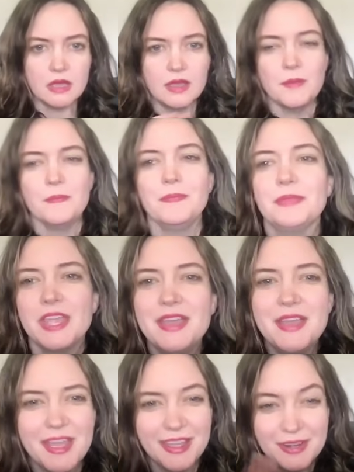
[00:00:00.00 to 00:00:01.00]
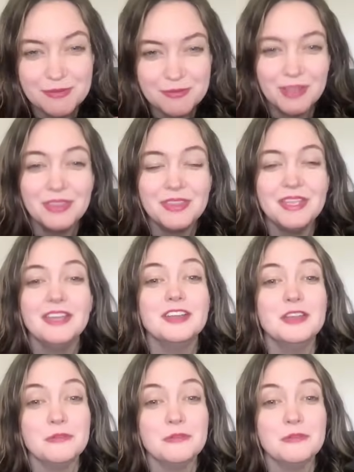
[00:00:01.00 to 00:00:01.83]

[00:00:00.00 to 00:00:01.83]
Um, and one thing,